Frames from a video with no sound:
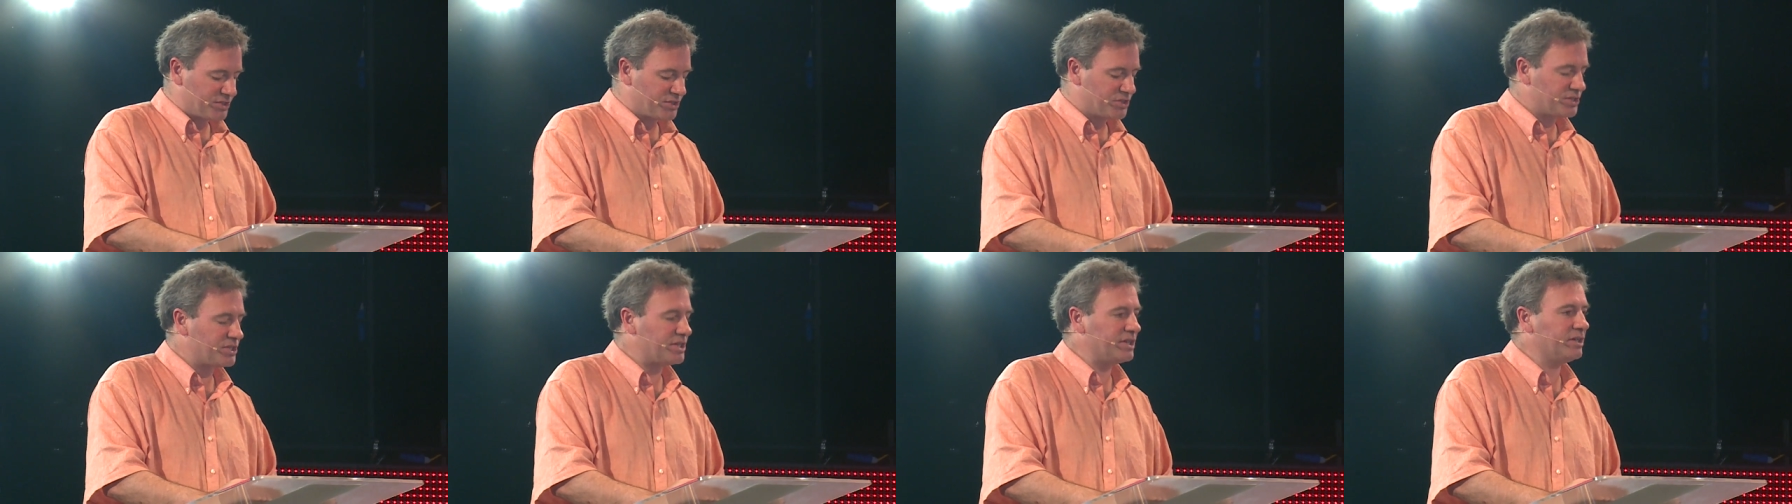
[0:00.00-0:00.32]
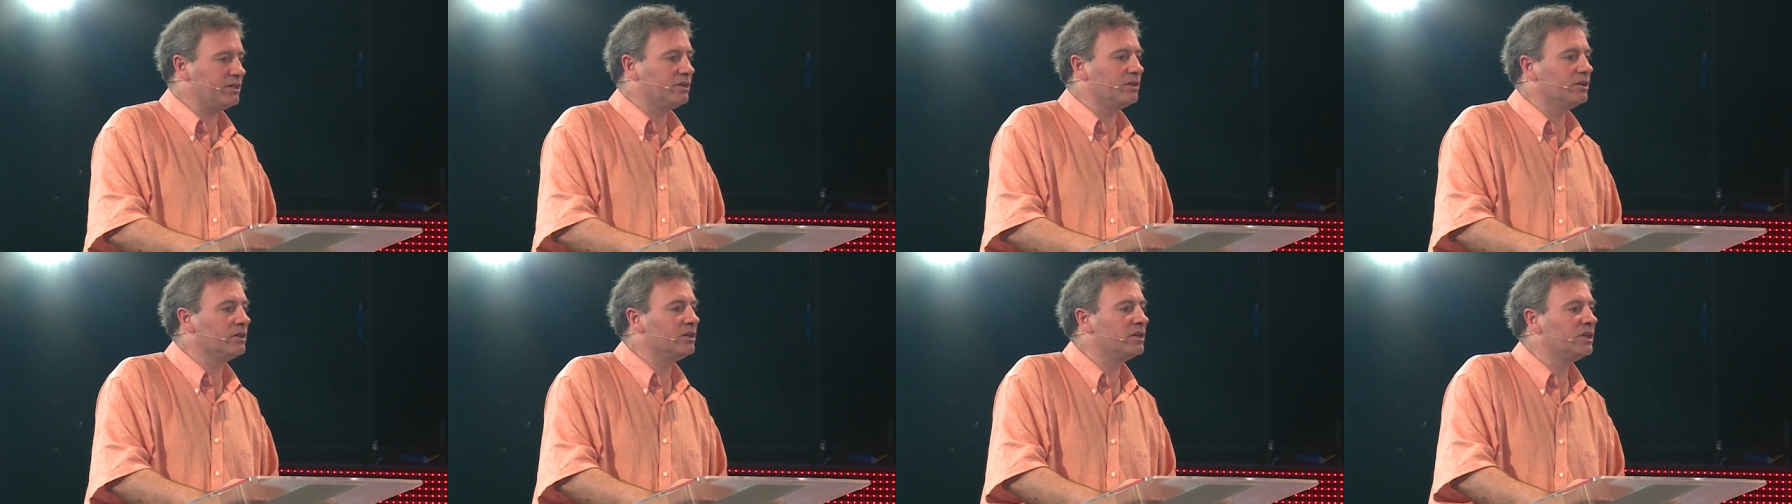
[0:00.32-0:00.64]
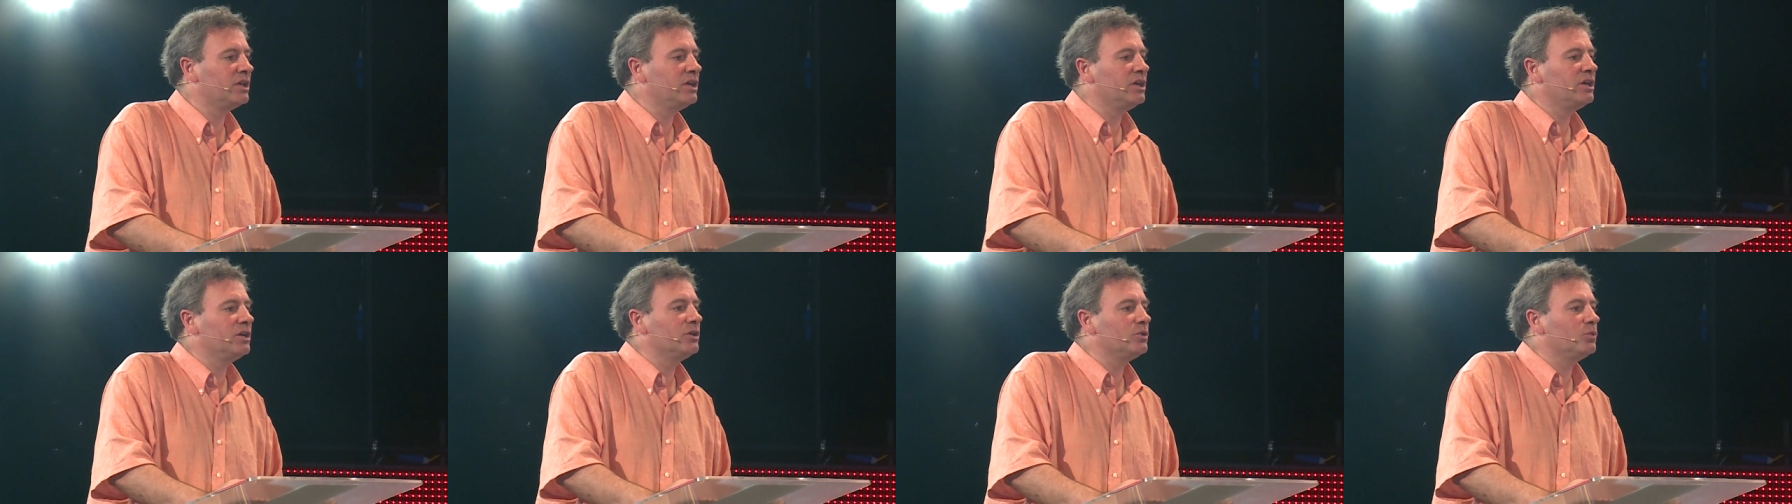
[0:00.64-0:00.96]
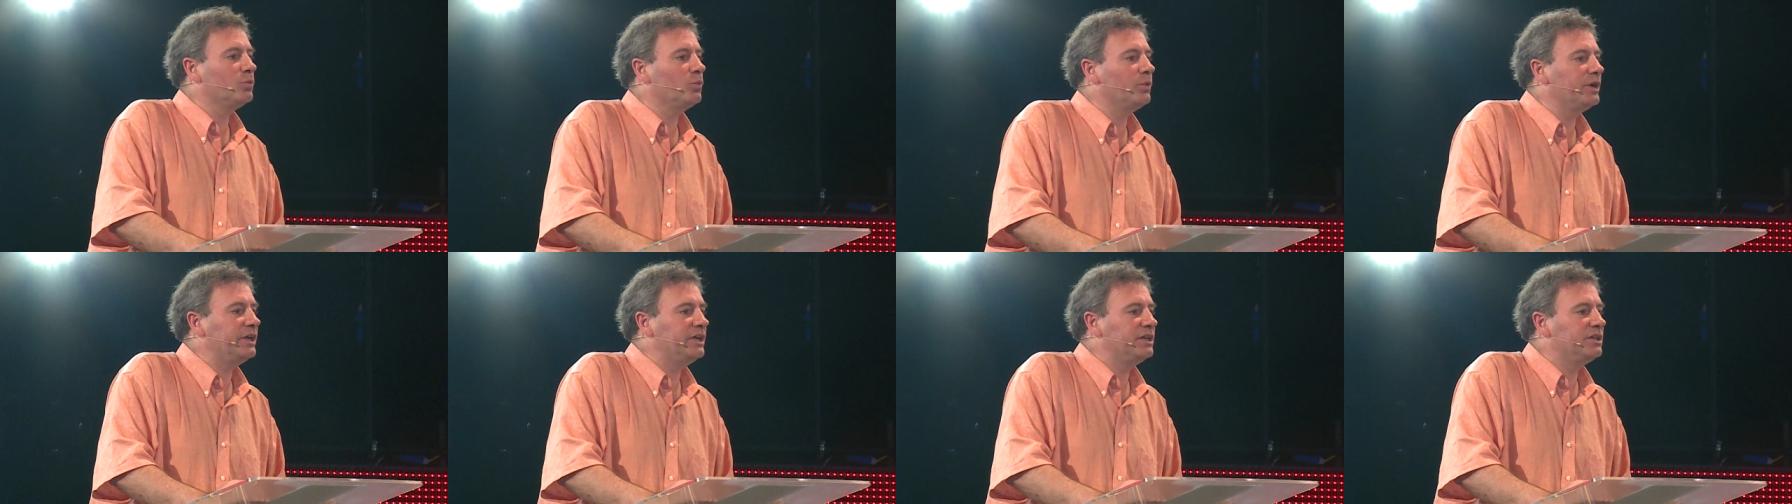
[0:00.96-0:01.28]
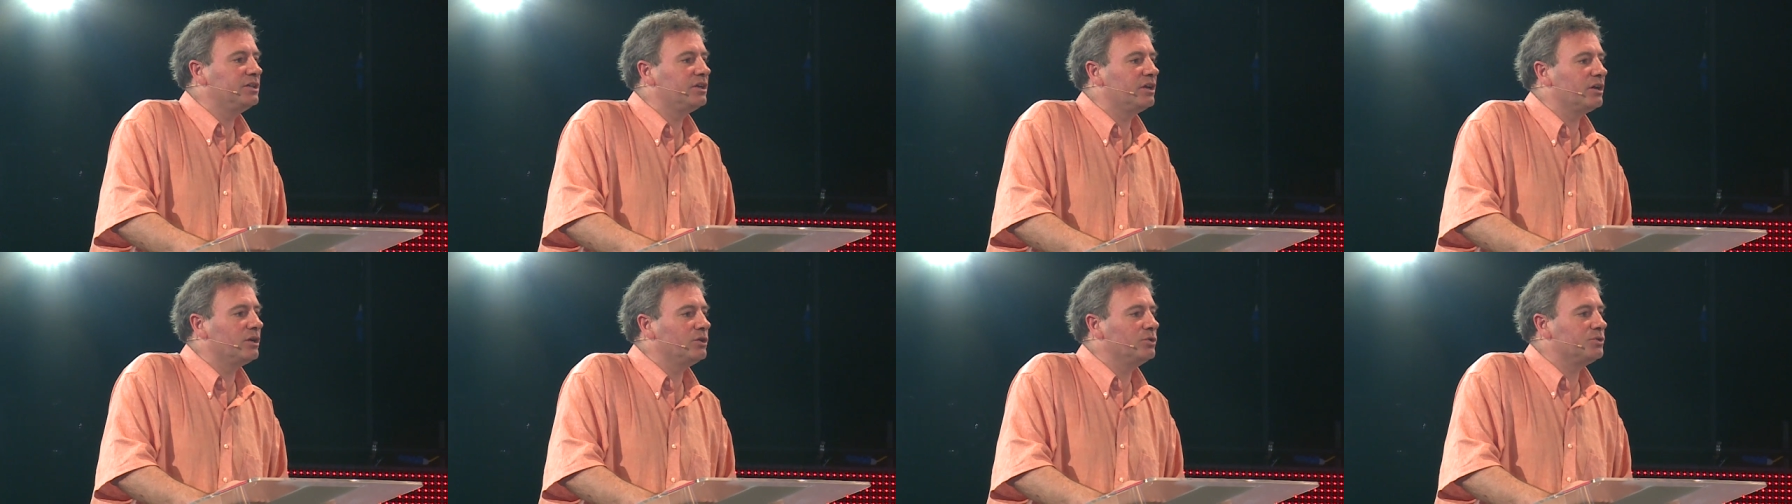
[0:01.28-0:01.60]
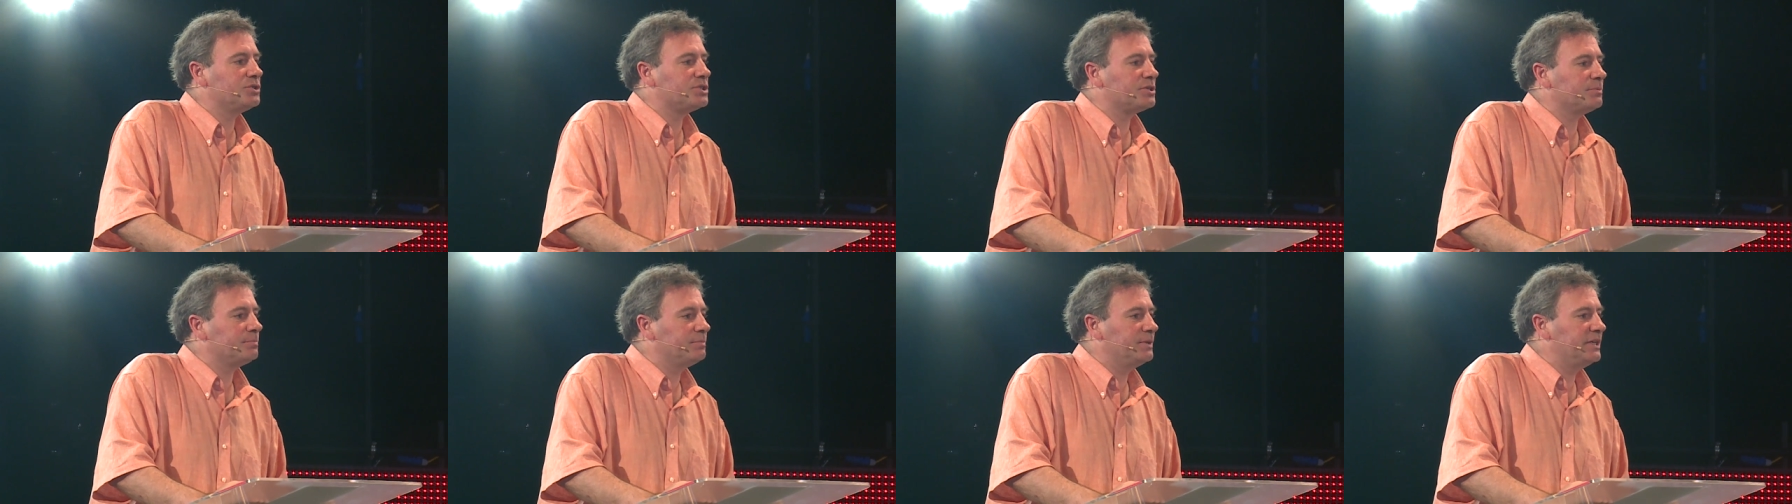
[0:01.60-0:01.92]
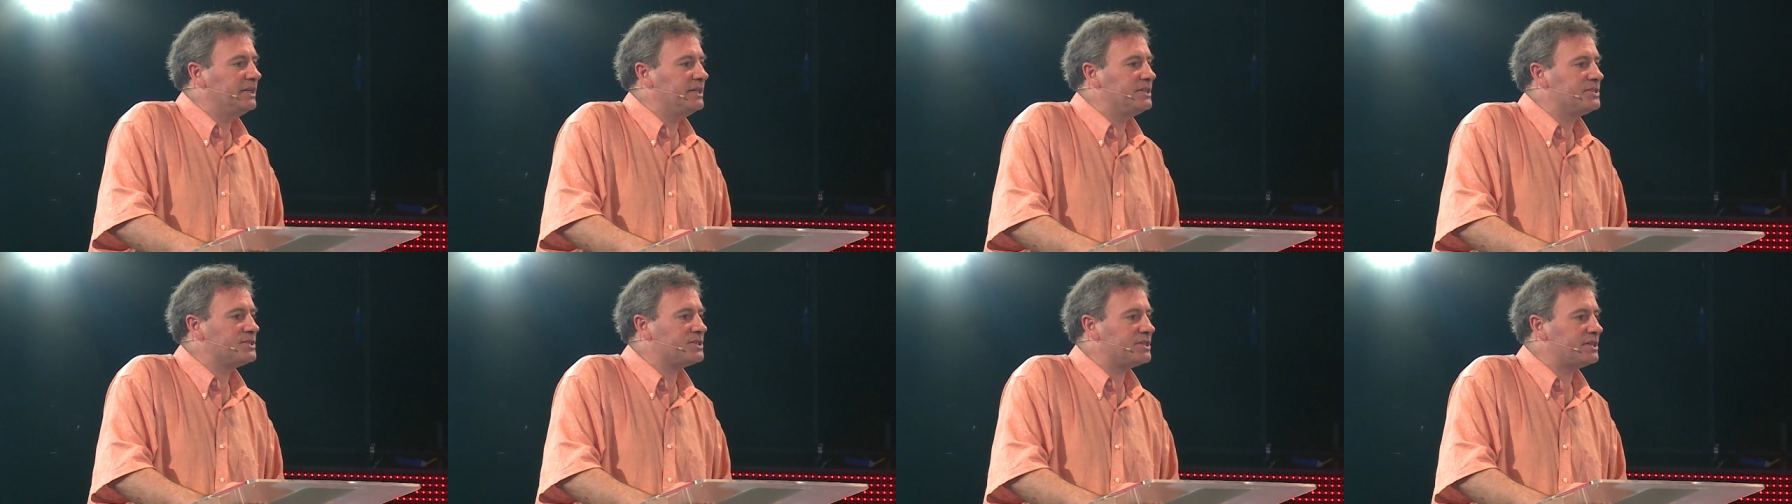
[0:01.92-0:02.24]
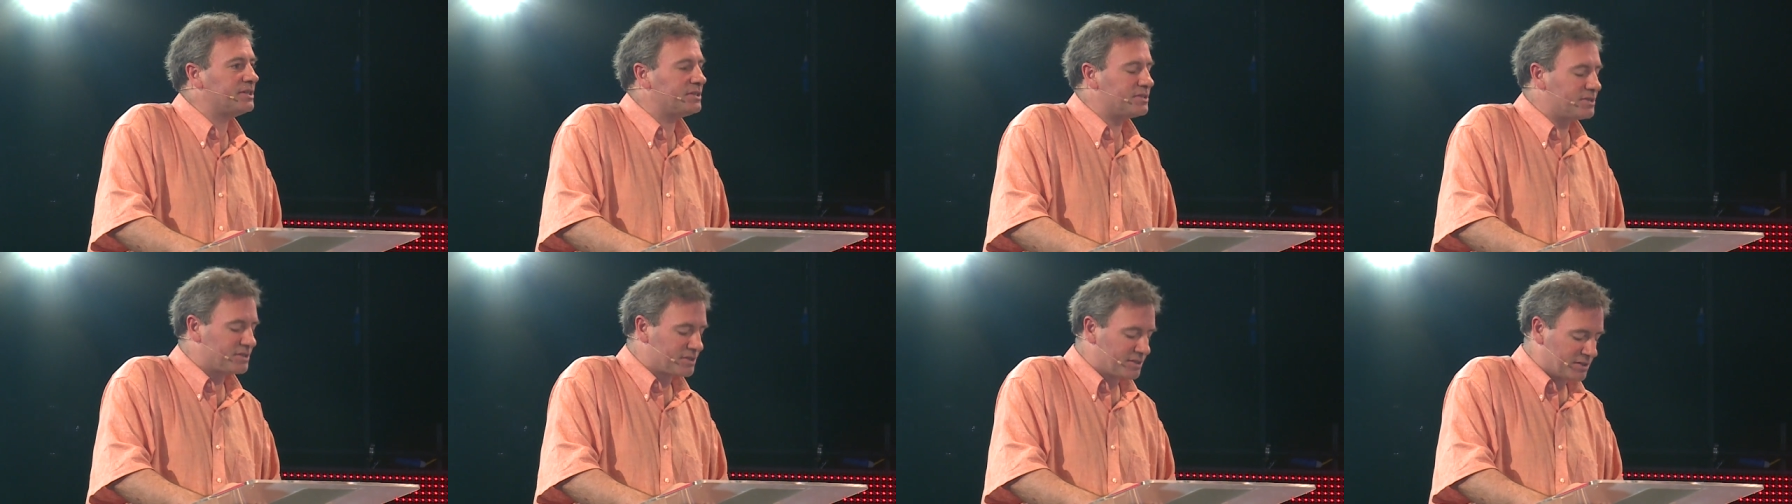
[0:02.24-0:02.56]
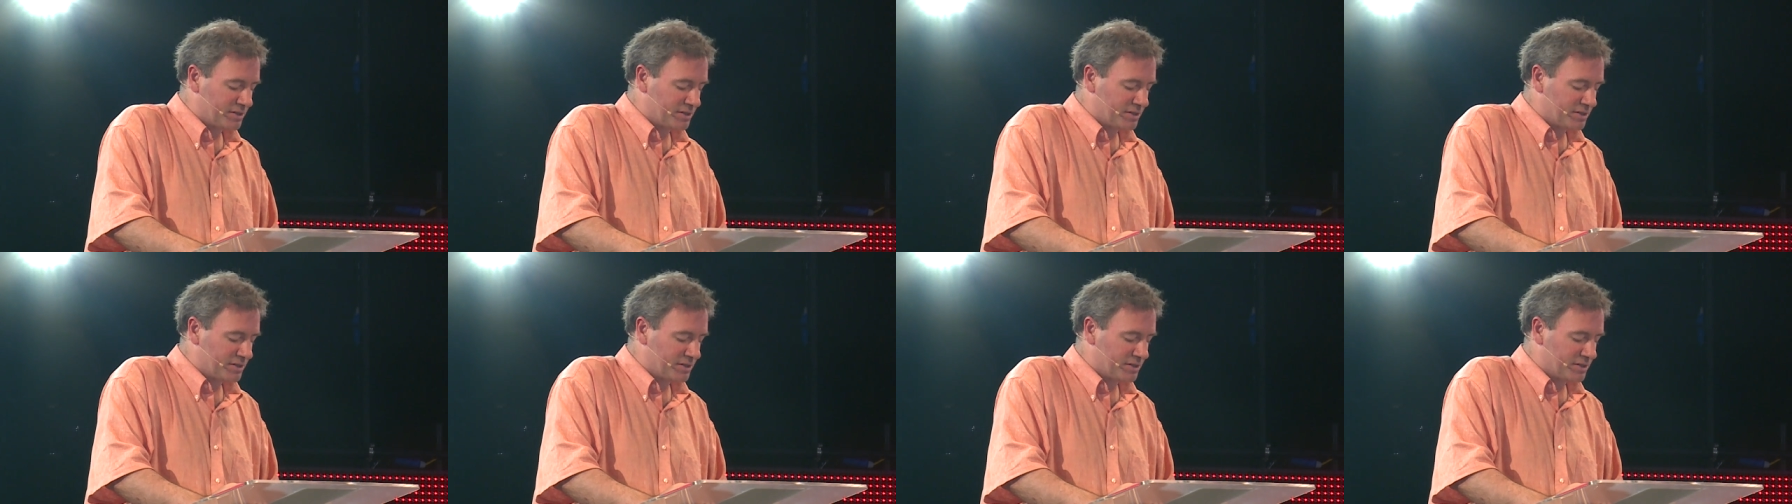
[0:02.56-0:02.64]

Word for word: still, we'd go to pieces.